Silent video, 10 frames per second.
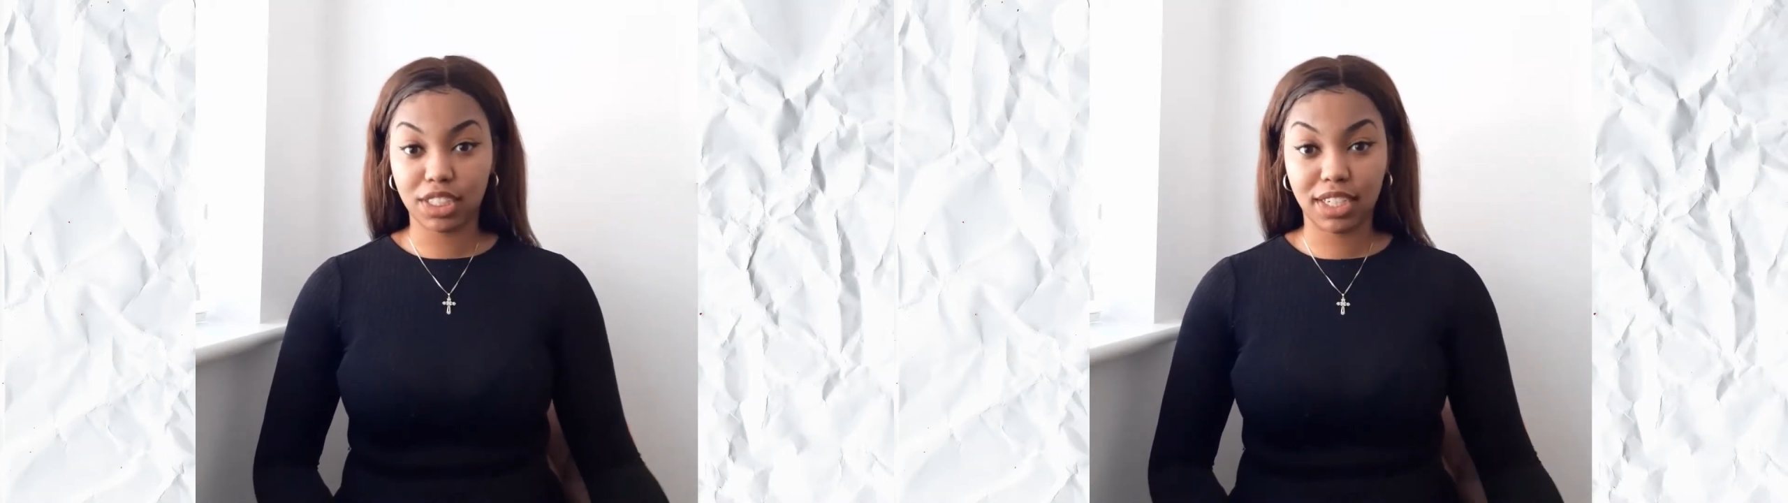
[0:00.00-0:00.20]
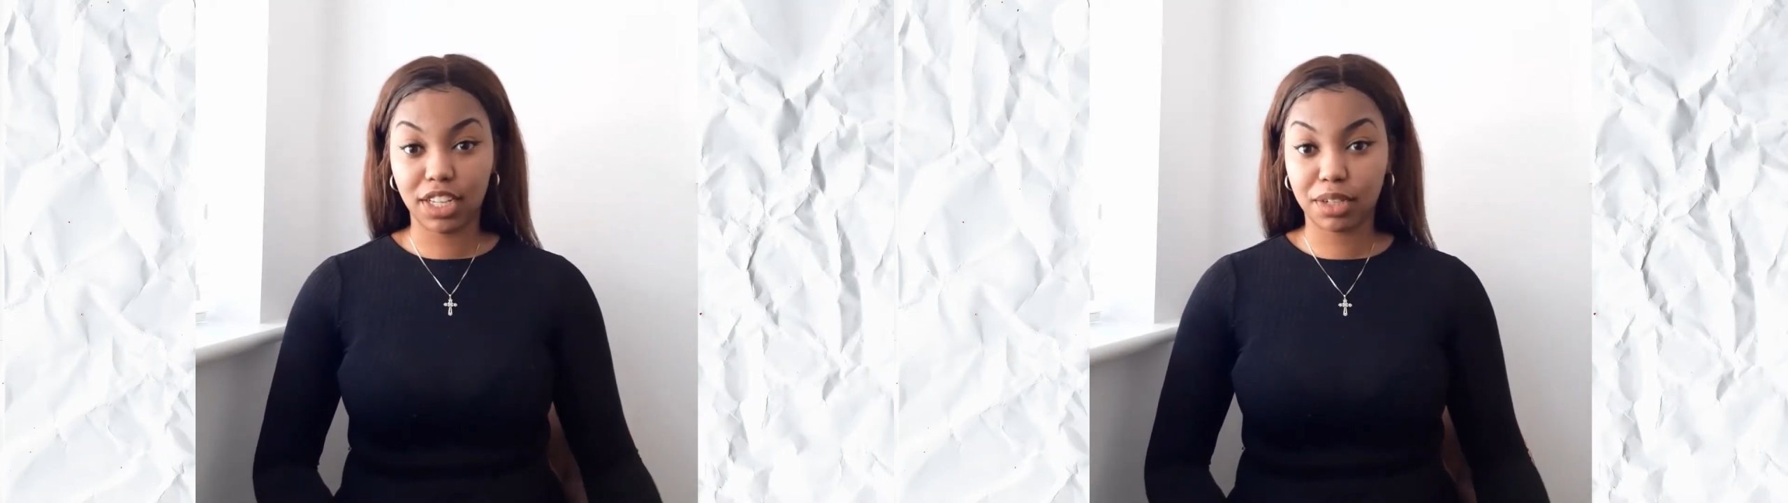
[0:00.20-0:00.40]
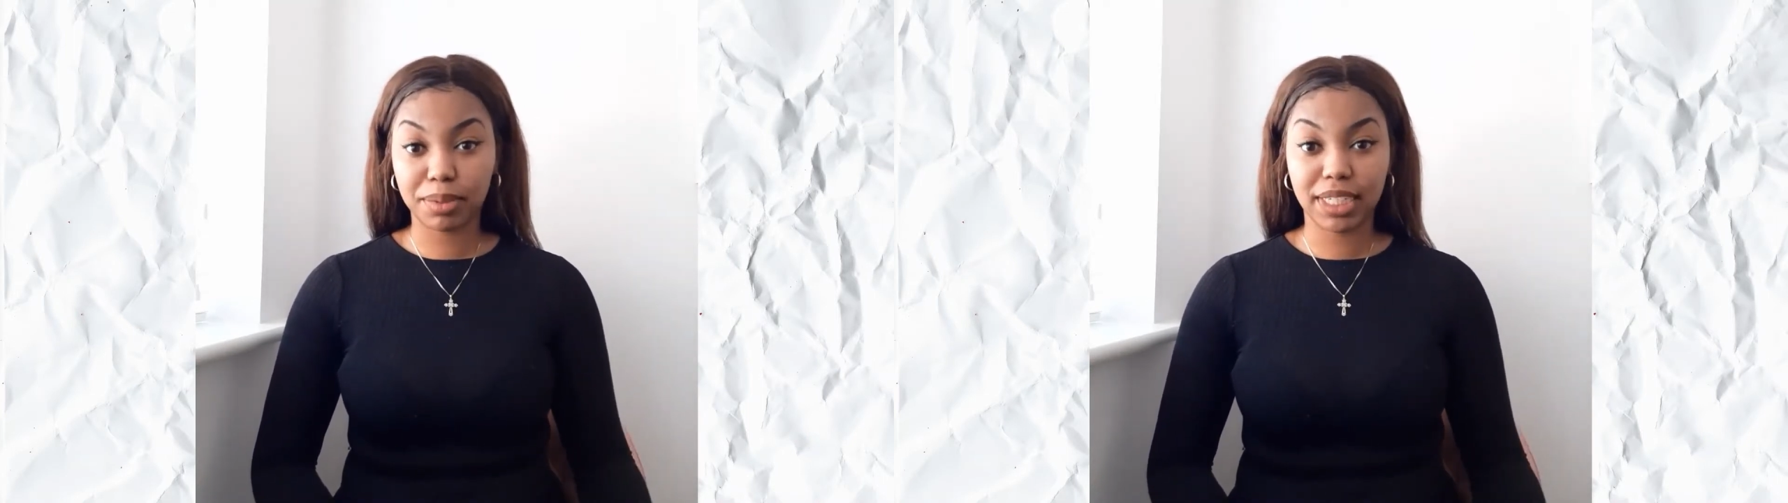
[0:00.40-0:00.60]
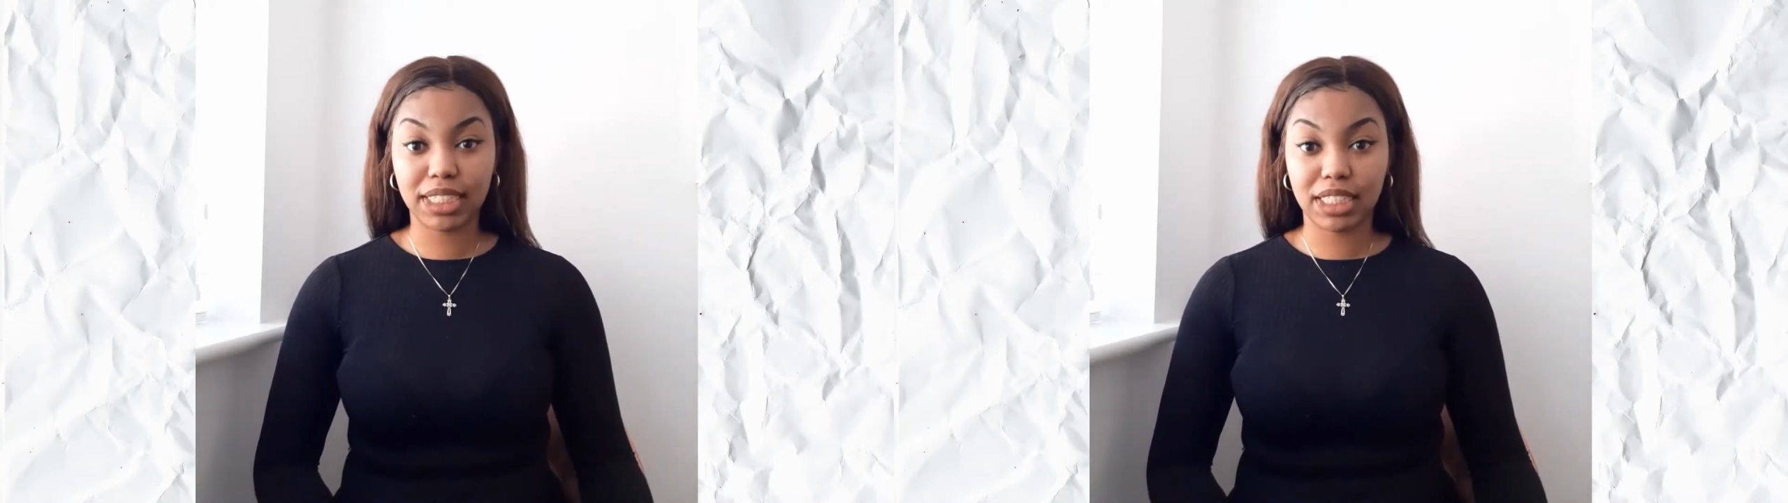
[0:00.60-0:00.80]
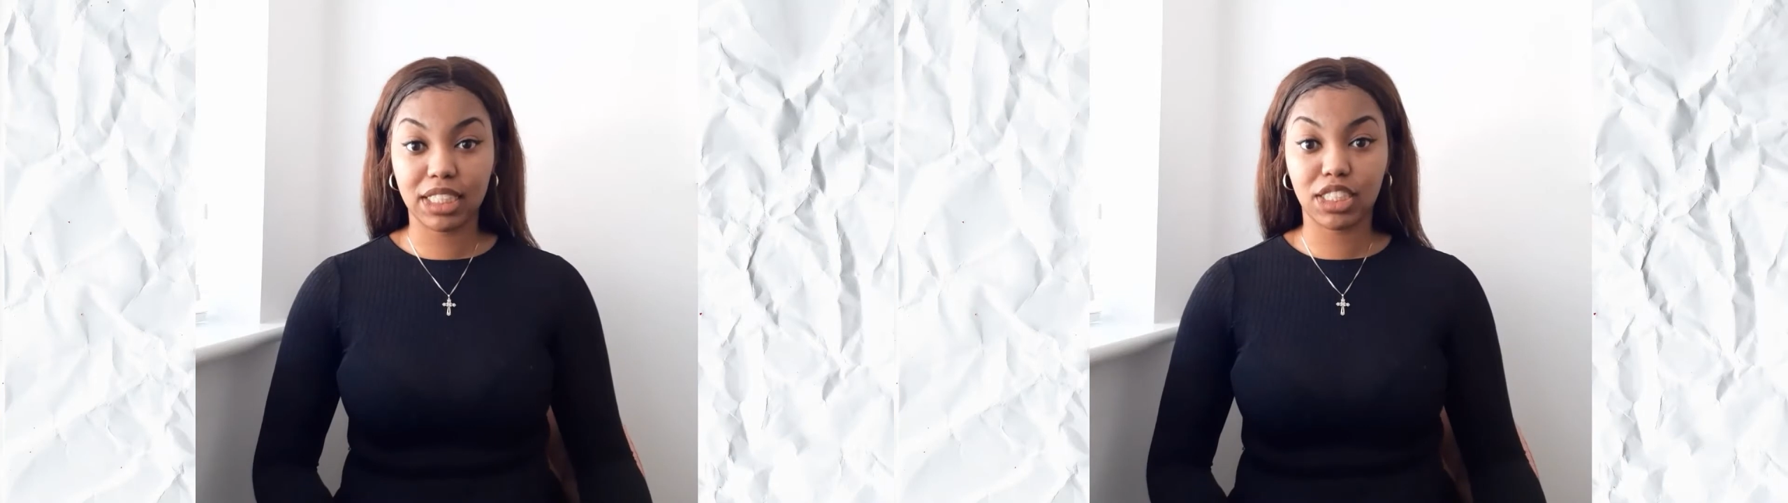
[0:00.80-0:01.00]
in other
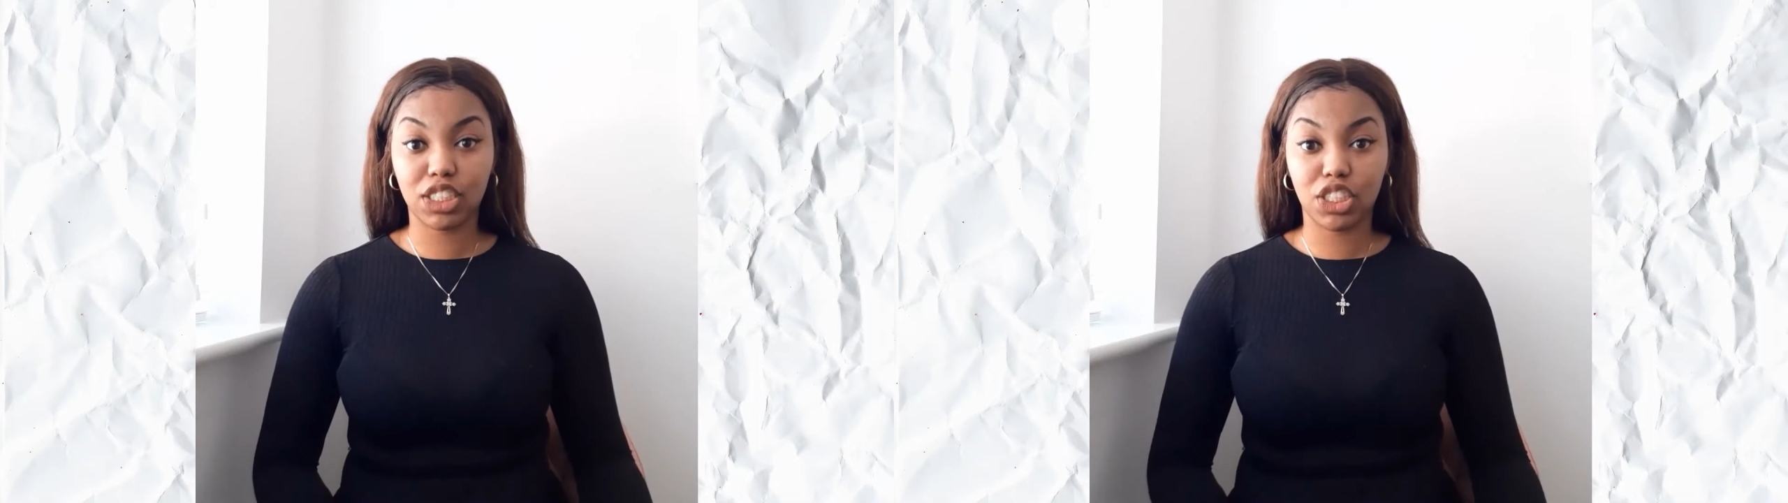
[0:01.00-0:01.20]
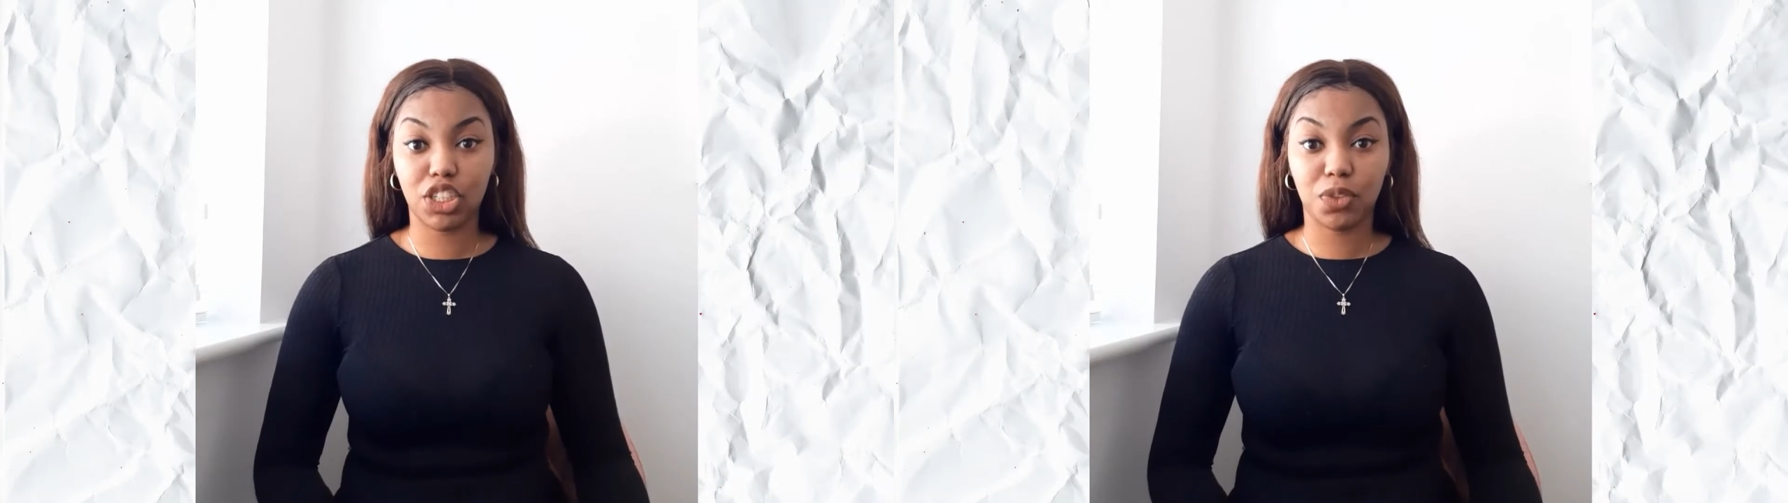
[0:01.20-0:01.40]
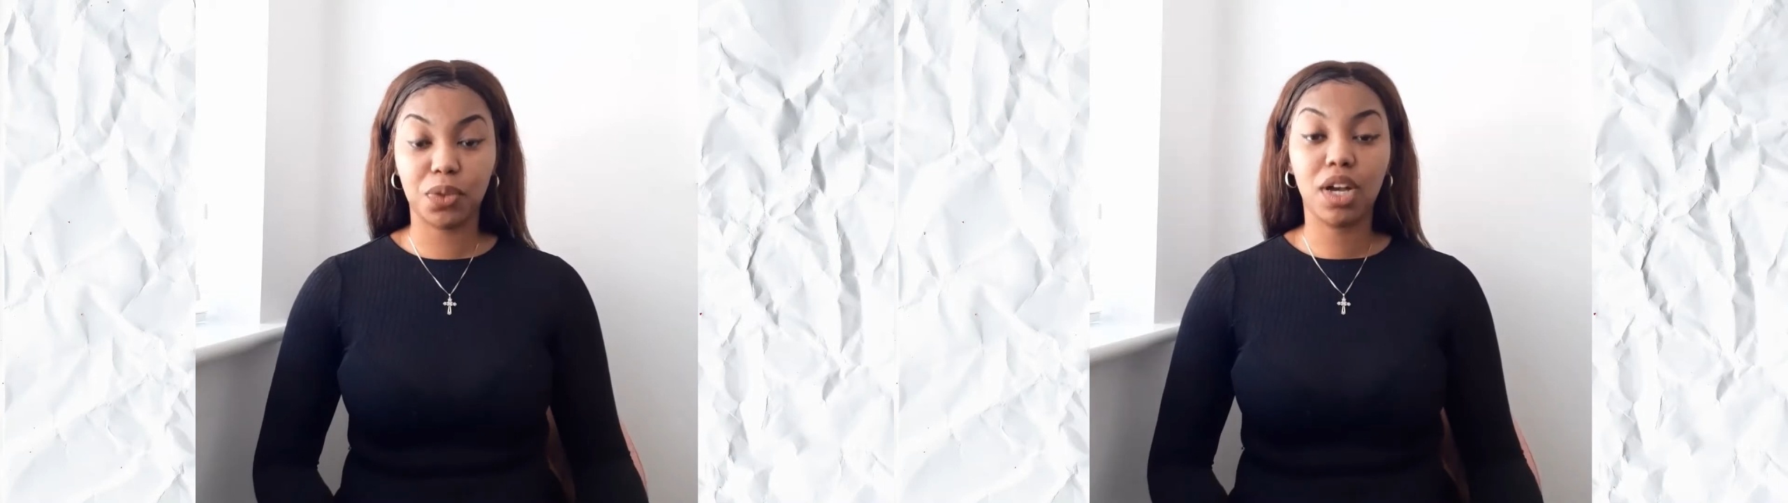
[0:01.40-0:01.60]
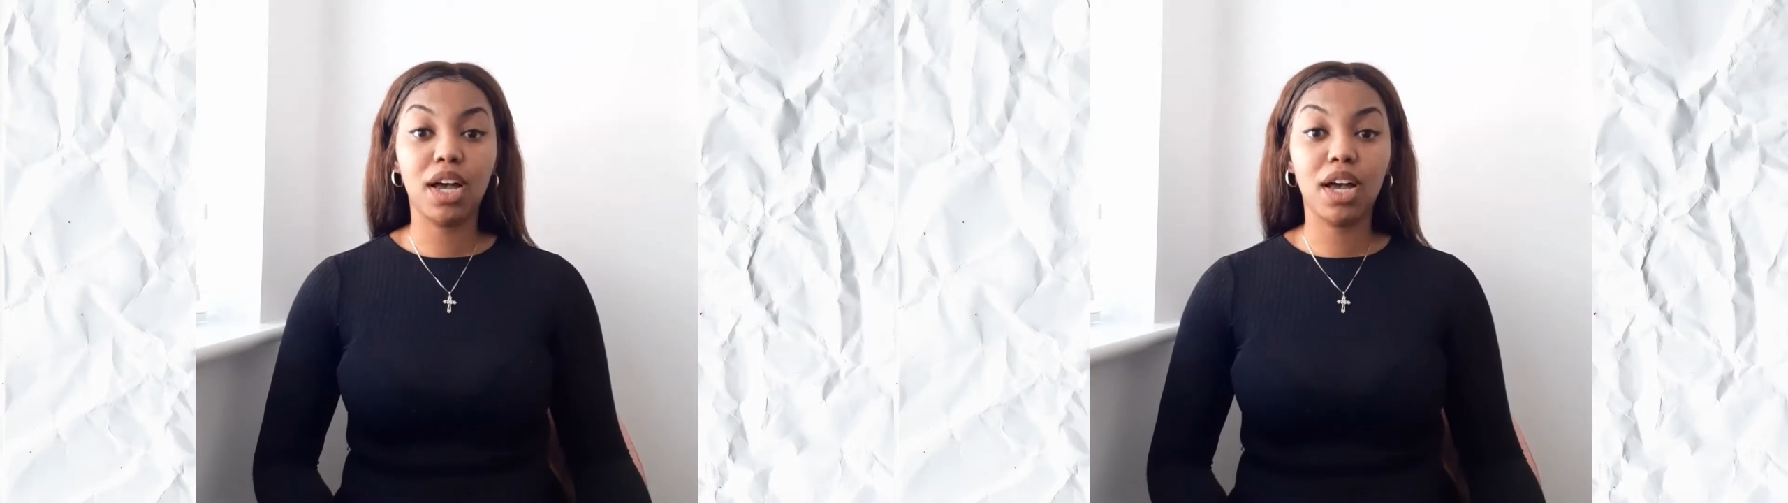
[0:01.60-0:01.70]
places to